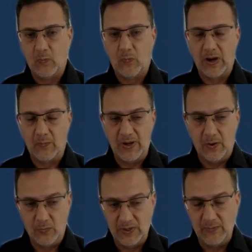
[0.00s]
where we
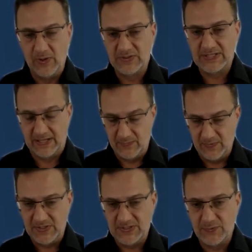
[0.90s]
only will stay
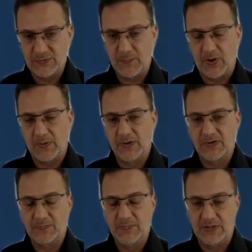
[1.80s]
with these 2
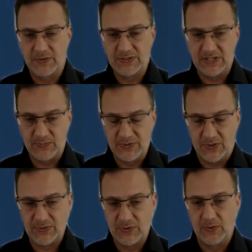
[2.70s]
partners because it was
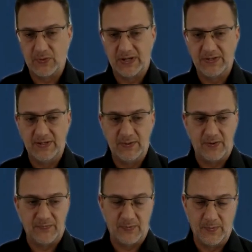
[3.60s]
also a criteria
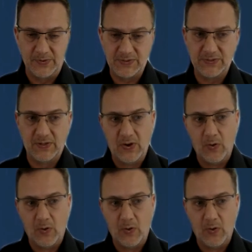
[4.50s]
for us.